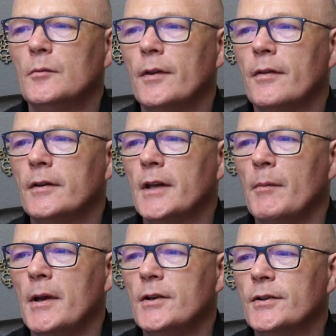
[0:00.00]
with the
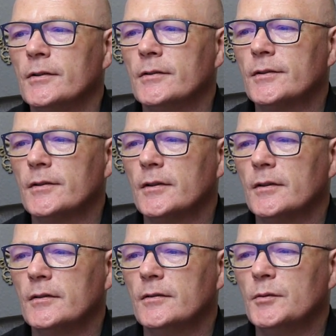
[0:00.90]
dimensions
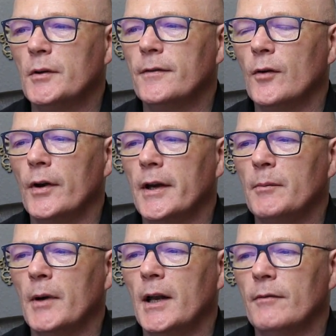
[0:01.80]
2048
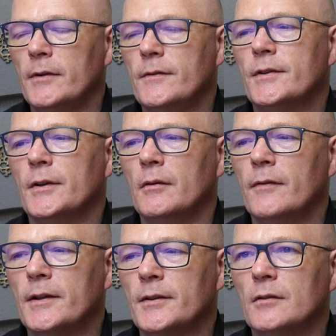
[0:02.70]
by 1152. In
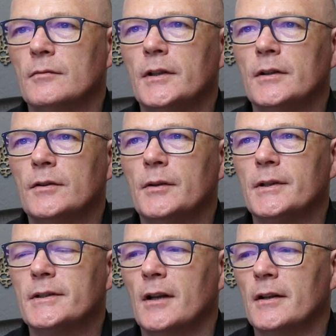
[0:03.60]
fact, it'll, it'll do it
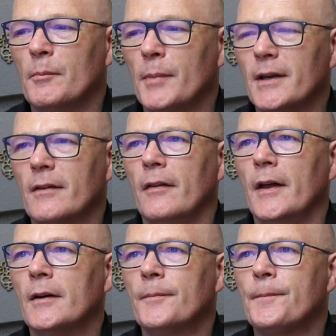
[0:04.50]
slightly bigger than that.